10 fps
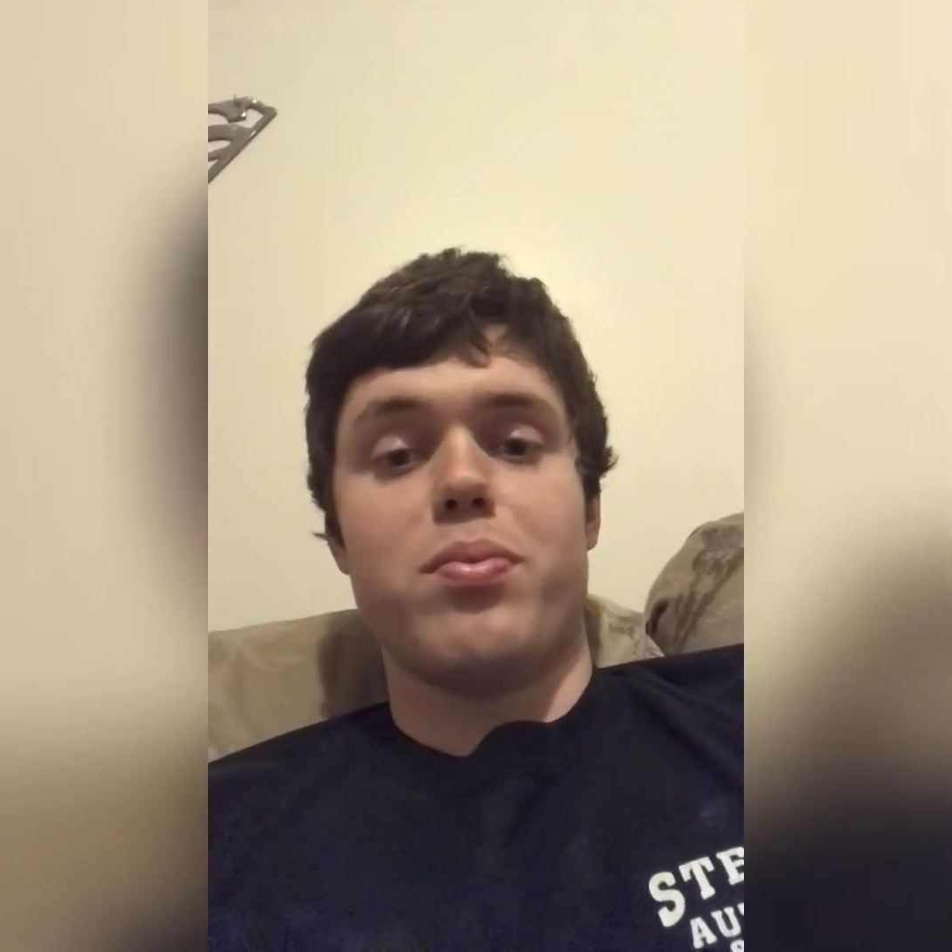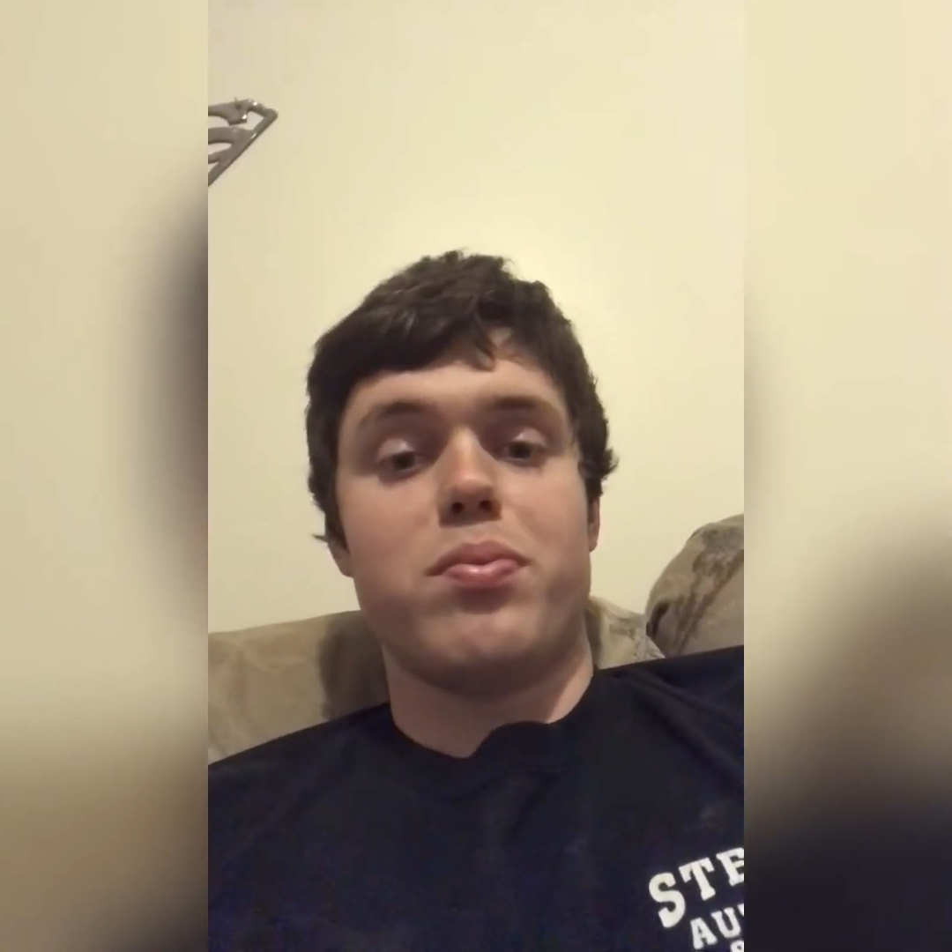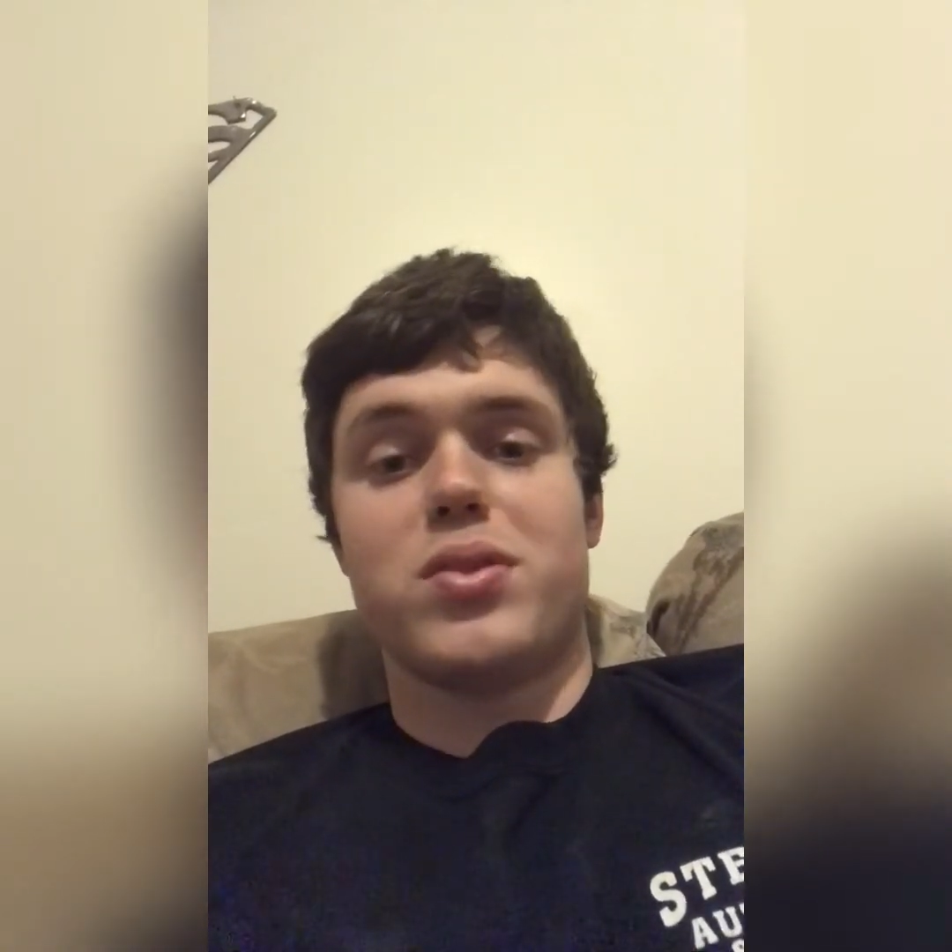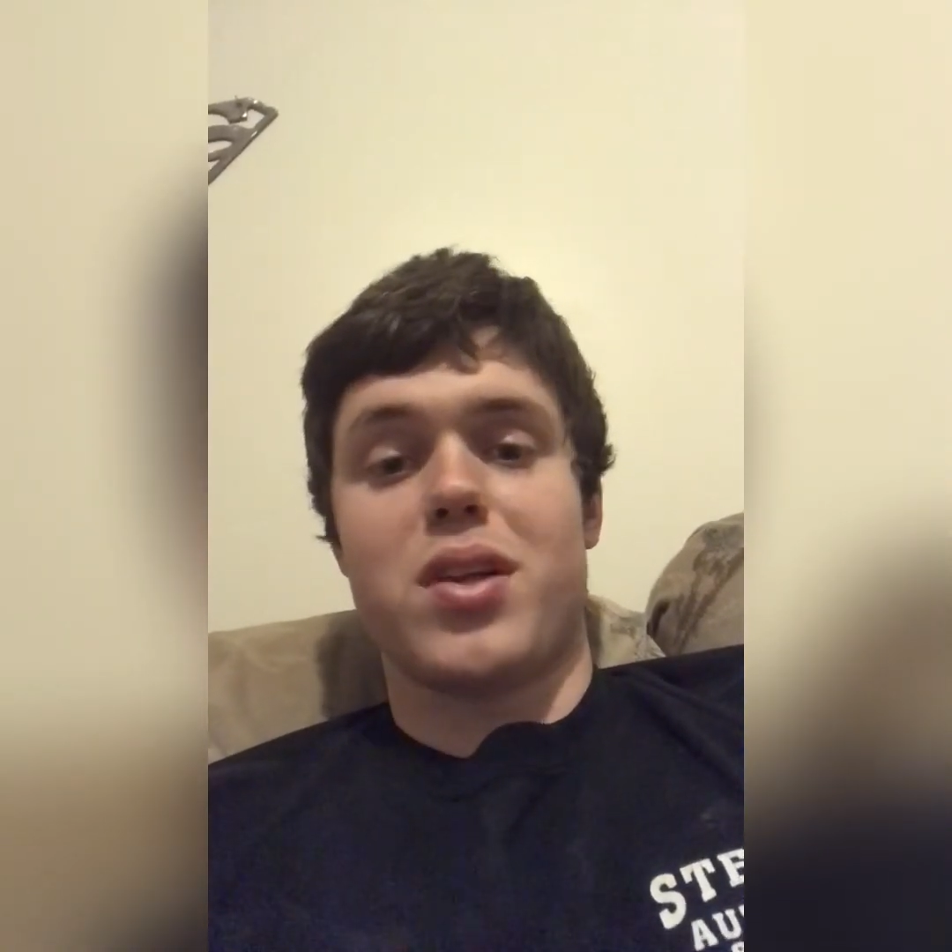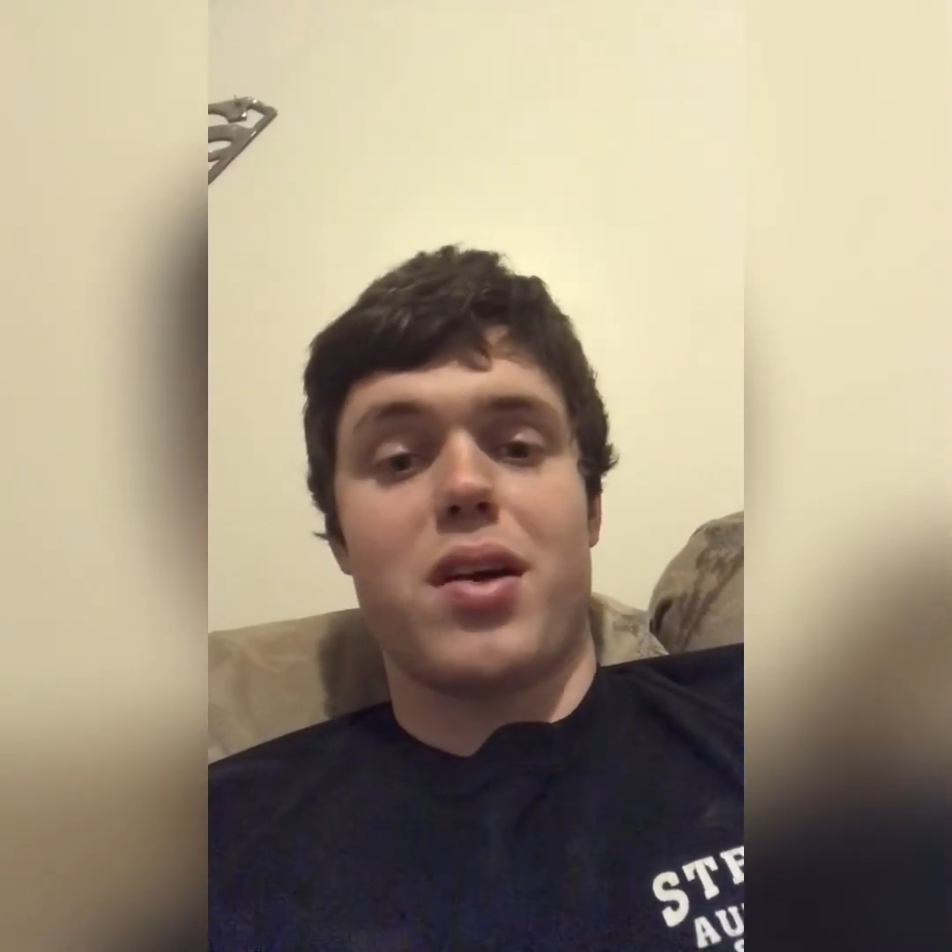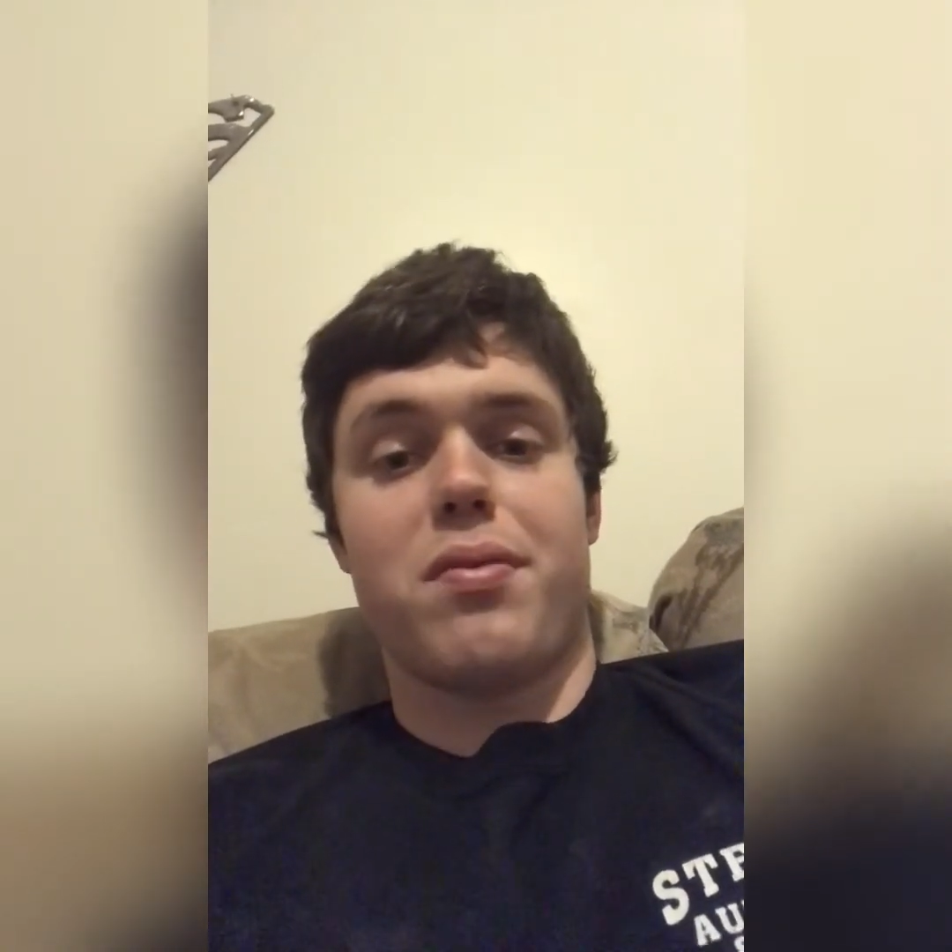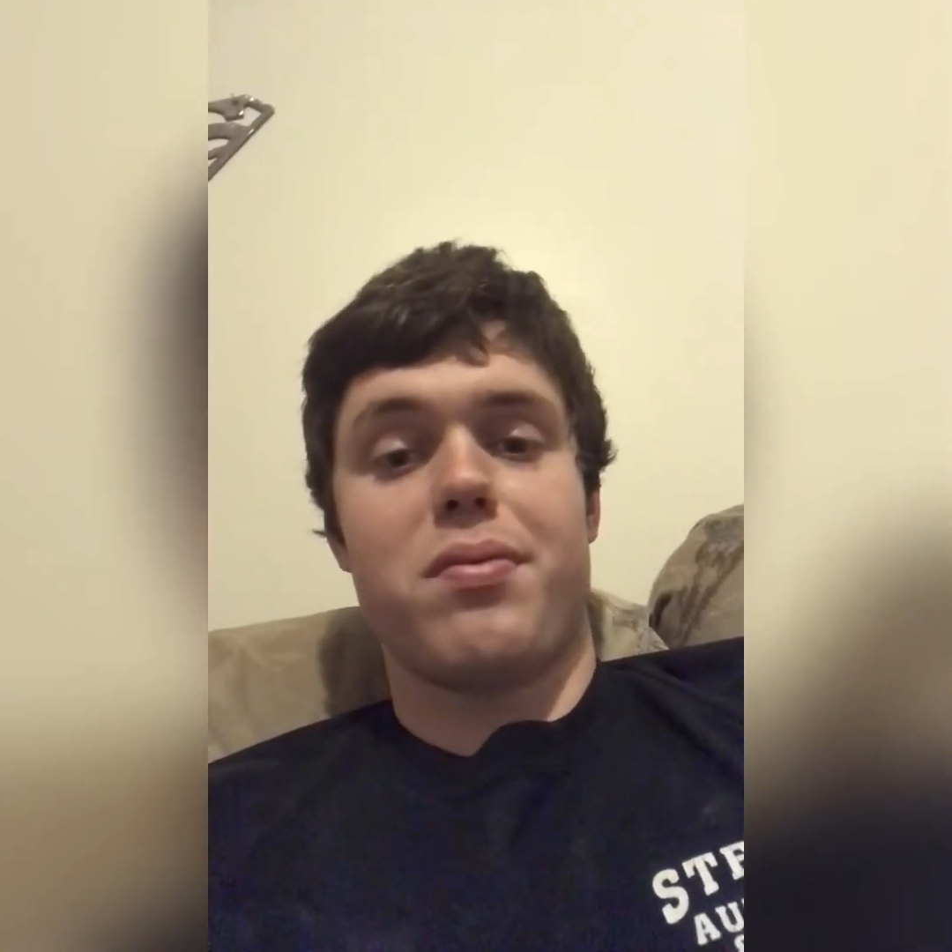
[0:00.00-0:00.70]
stuff.